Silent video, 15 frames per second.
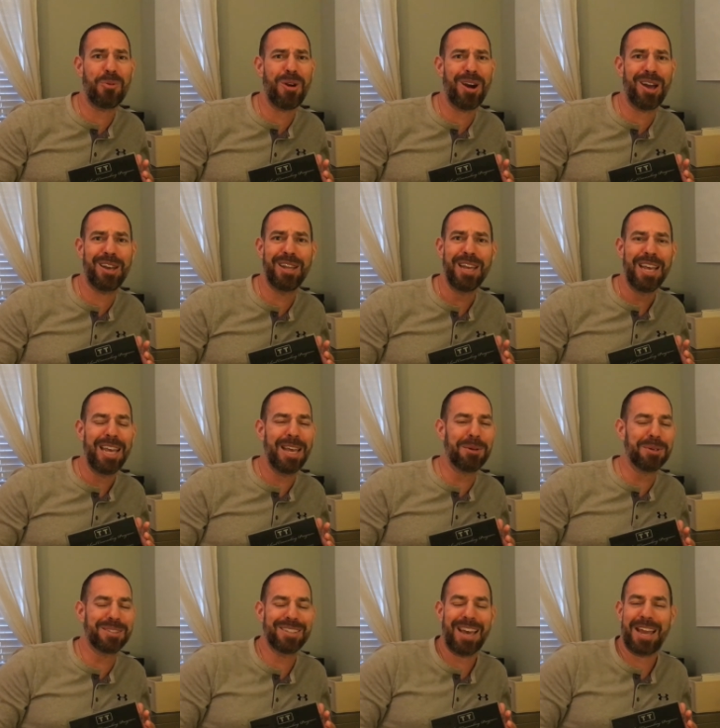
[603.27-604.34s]
to 1, it
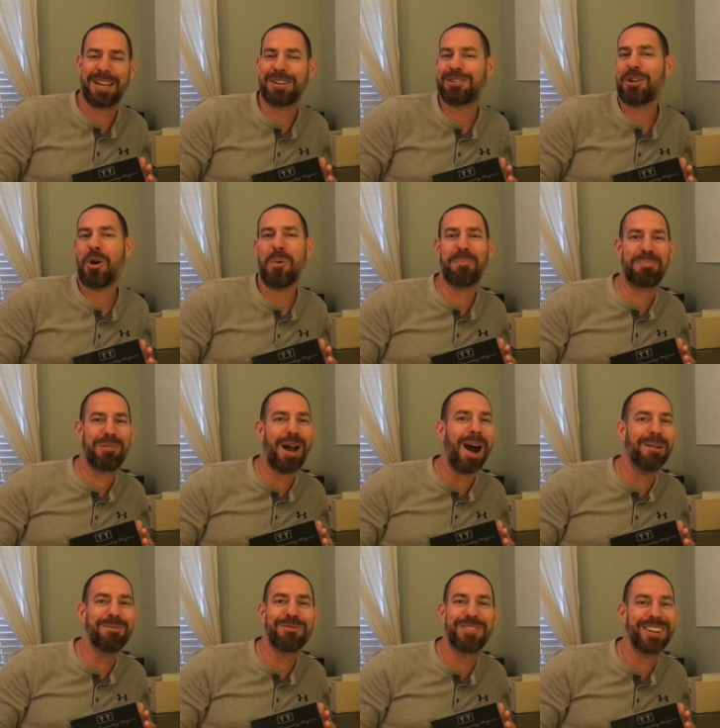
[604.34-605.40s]
was like, no
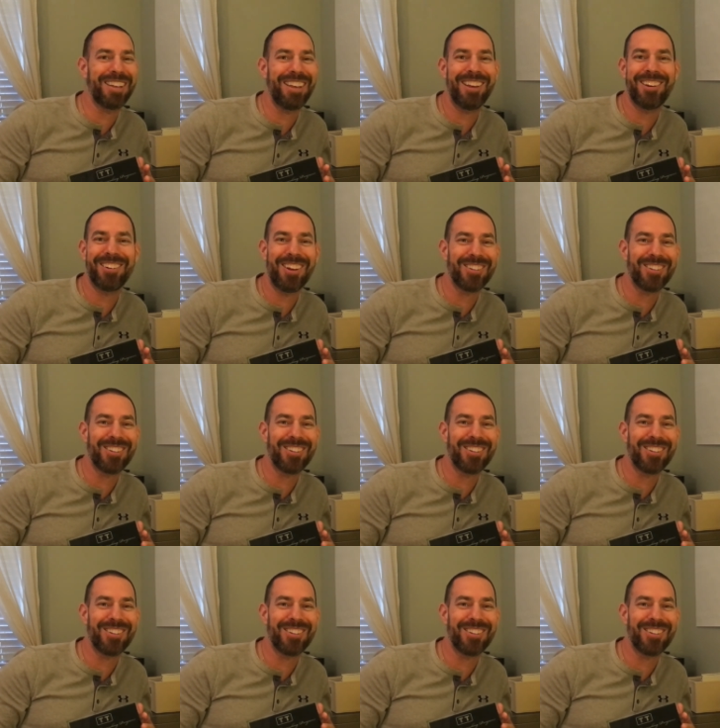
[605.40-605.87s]
problem for you,